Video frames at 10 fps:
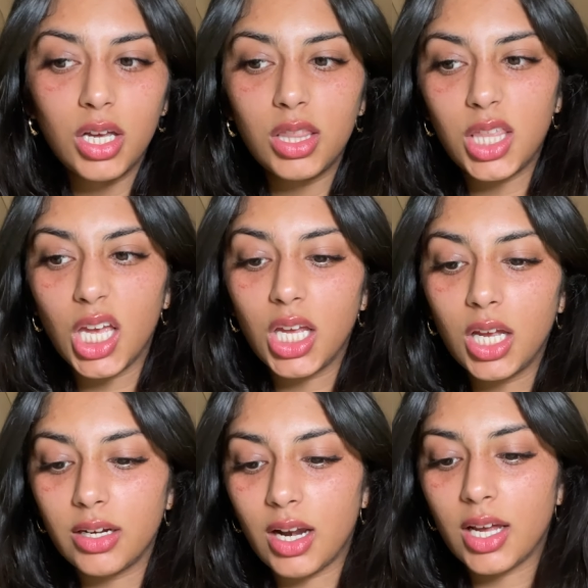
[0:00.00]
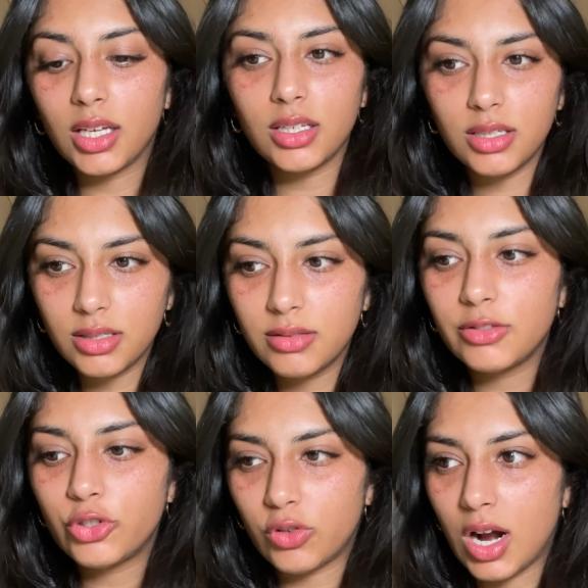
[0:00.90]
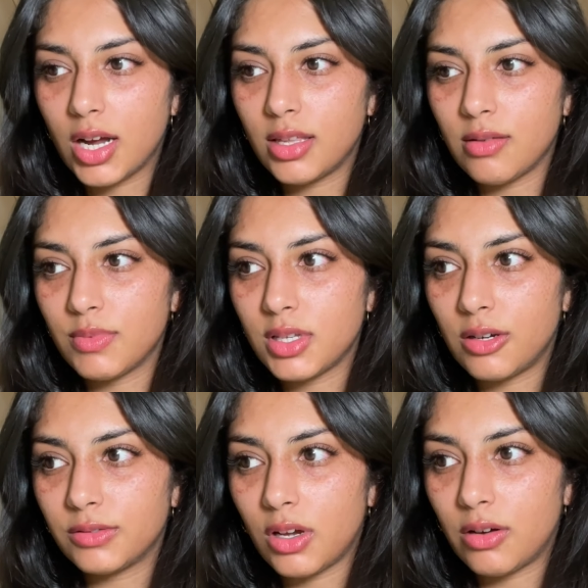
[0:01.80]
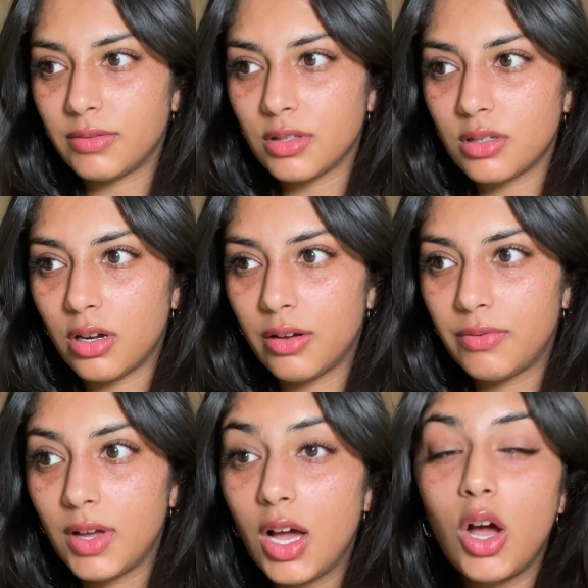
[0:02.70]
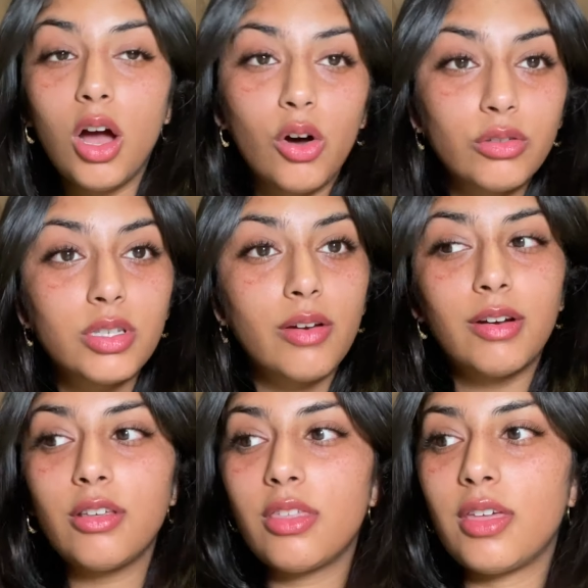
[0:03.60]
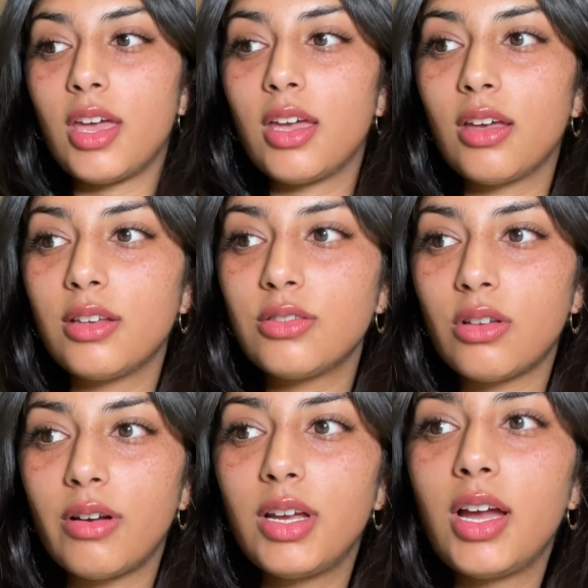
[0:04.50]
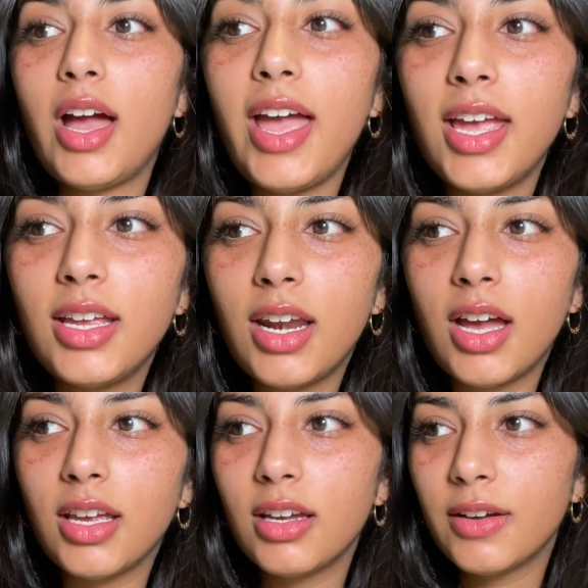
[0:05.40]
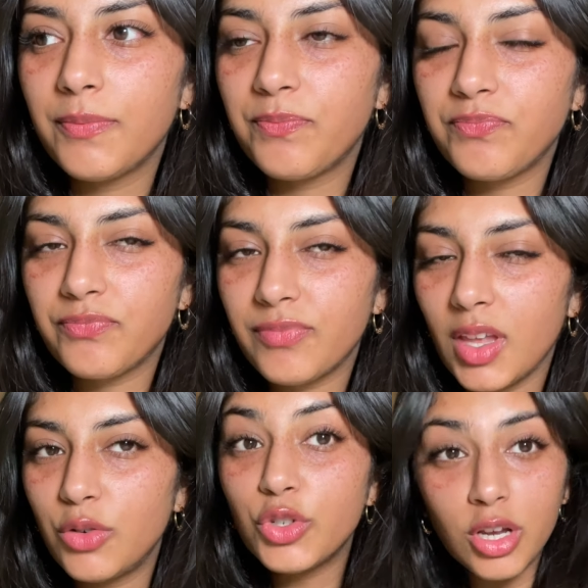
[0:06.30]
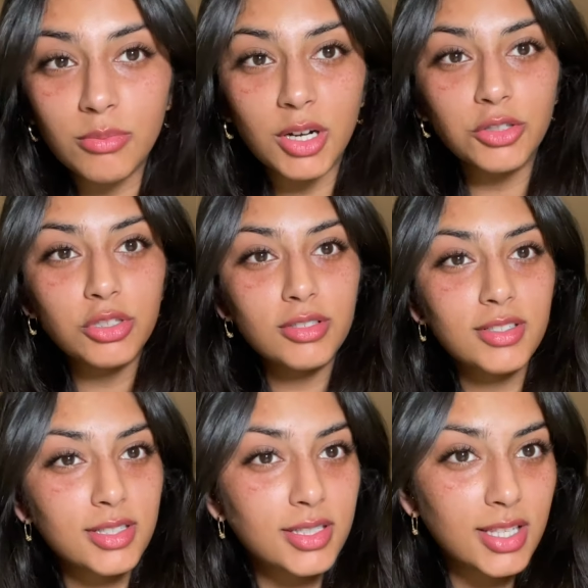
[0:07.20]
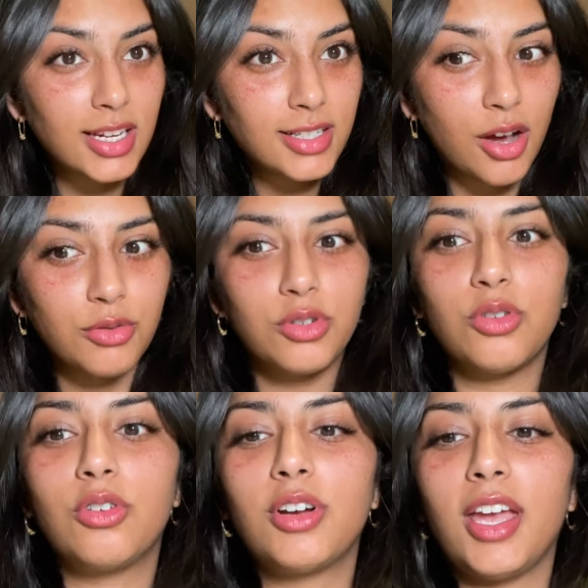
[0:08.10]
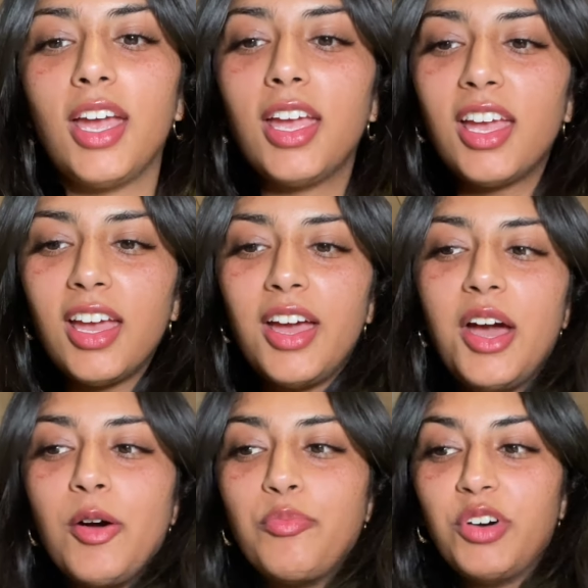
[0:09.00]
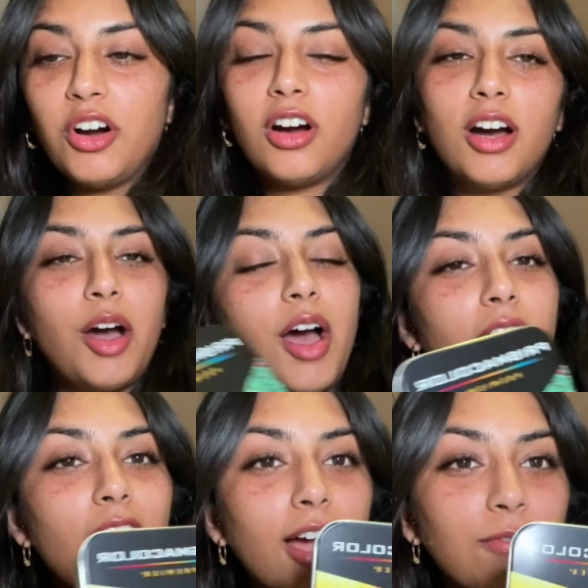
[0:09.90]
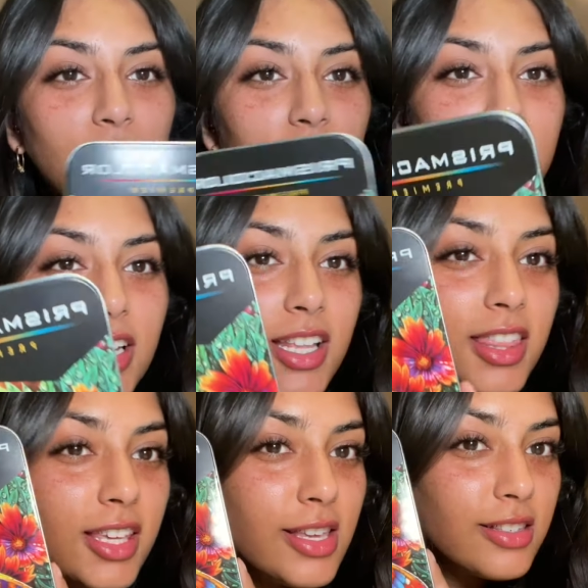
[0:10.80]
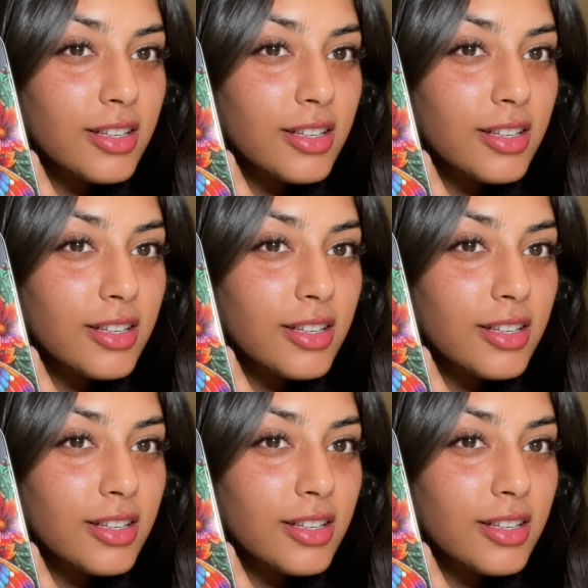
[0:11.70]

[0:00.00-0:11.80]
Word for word: they can like dry themselves off and stuff. Also another thing, sorry, I hate like too much sit down talking, but I invested in these